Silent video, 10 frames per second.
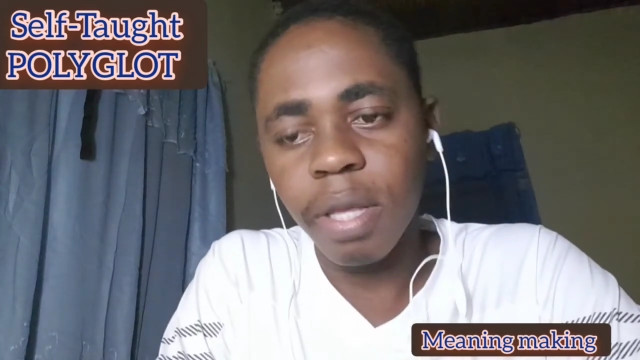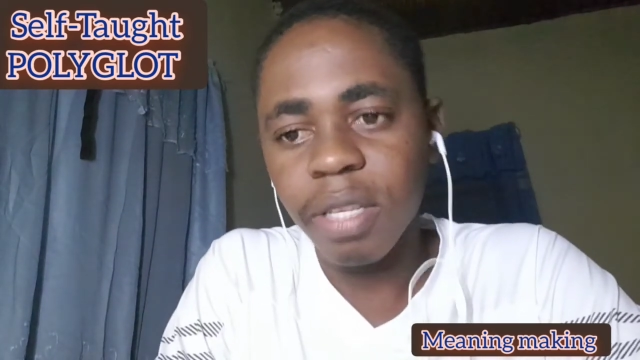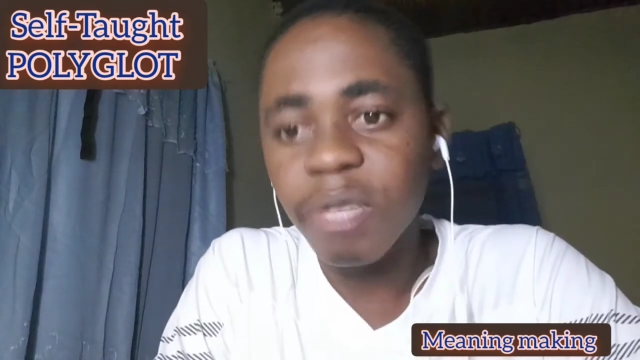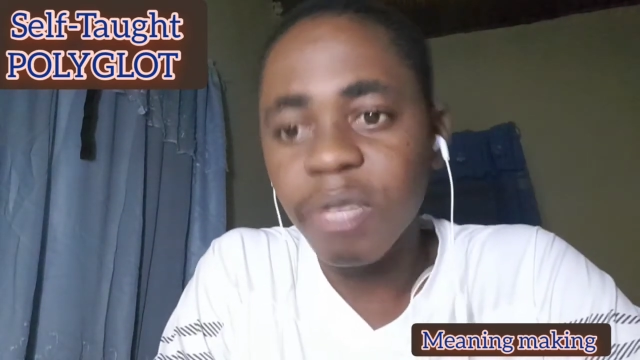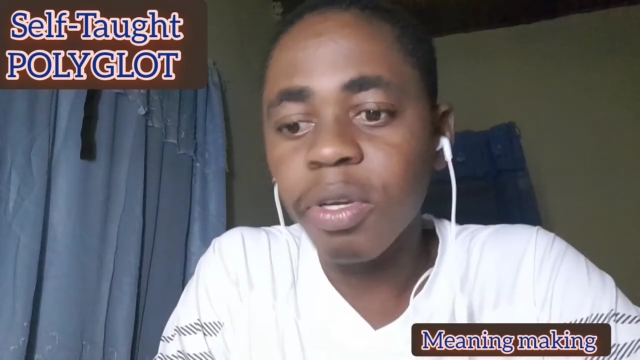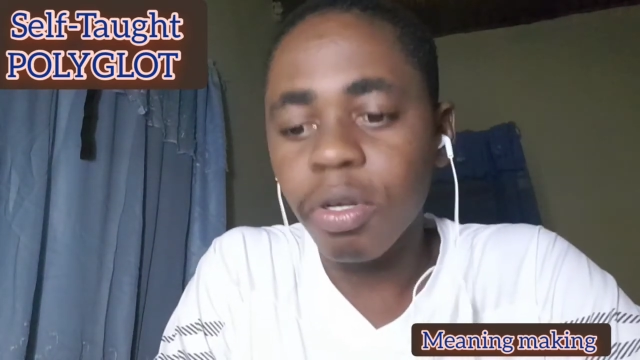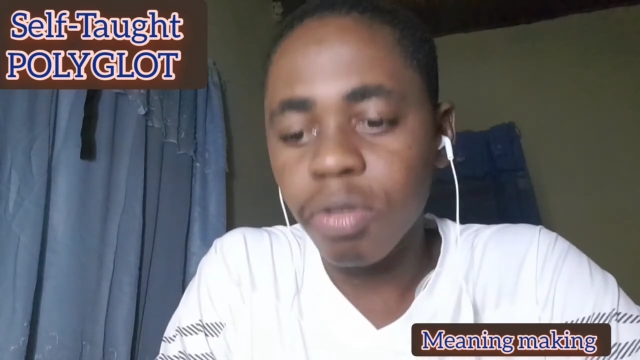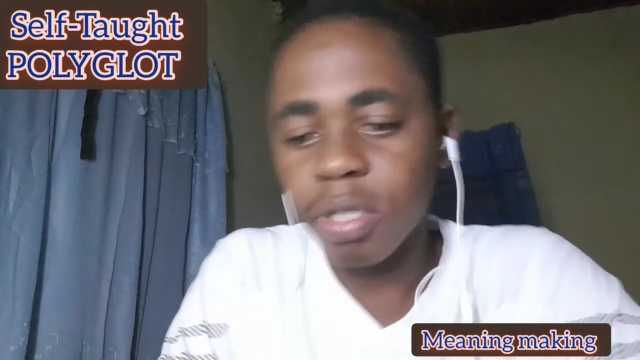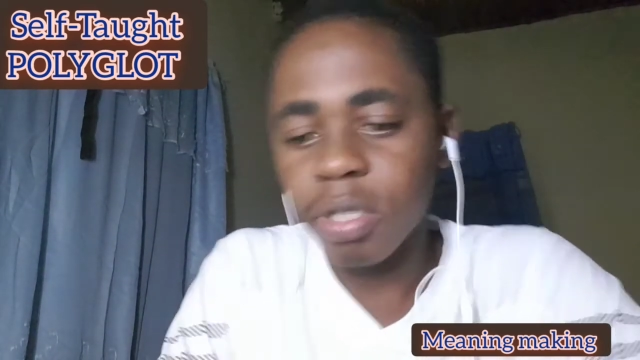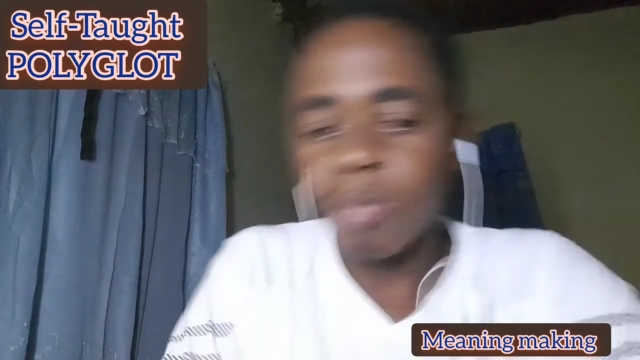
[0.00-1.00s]
the speaker
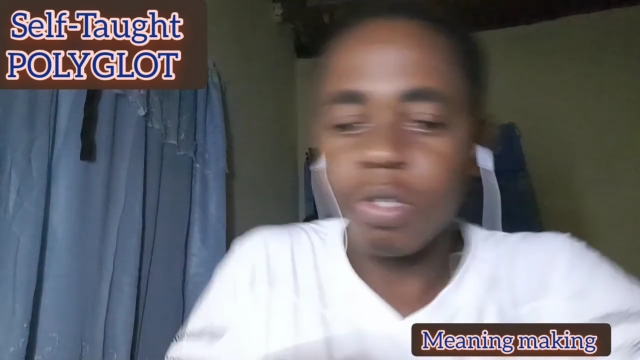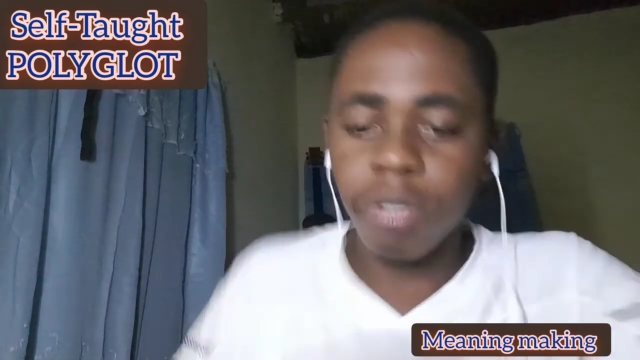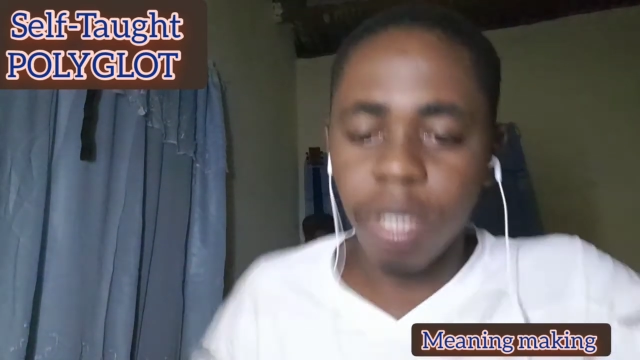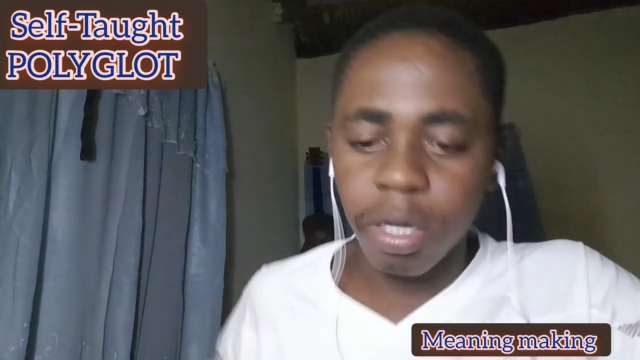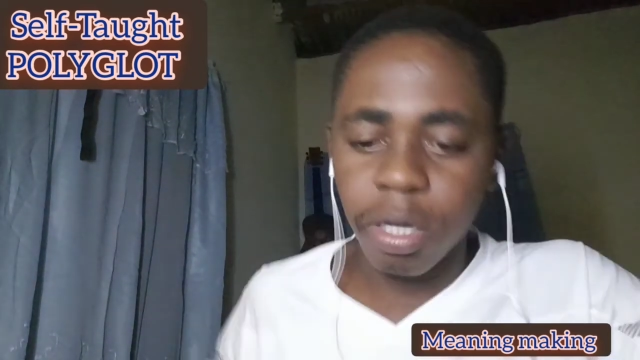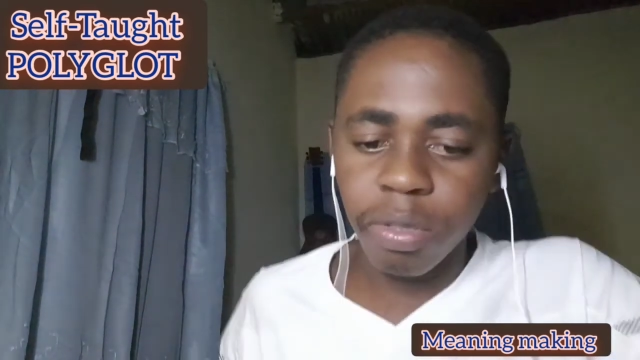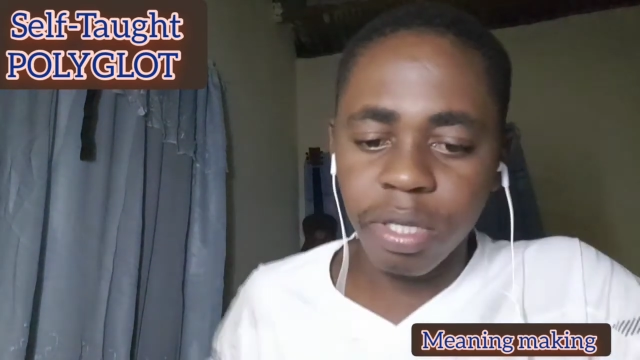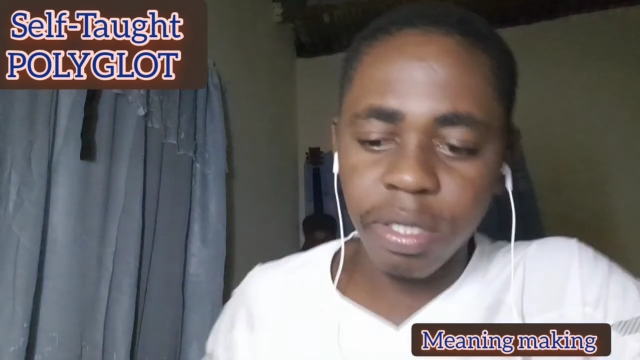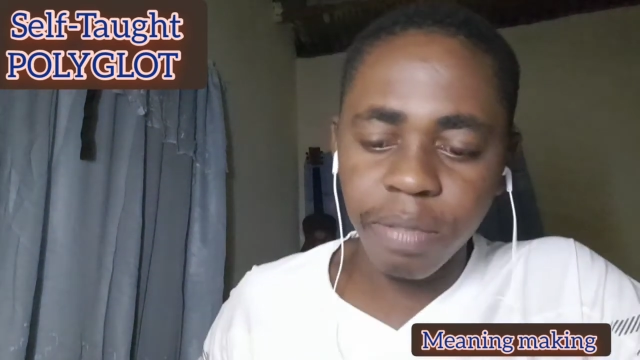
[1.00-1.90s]
uses.